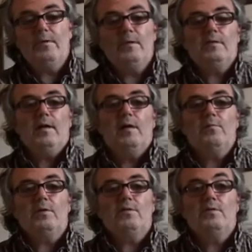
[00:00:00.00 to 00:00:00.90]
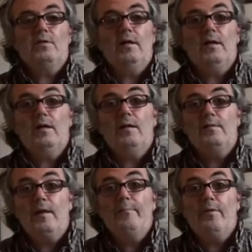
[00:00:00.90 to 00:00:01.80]
sidewards
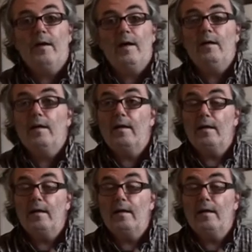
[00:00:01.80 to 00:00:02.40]
temporarily.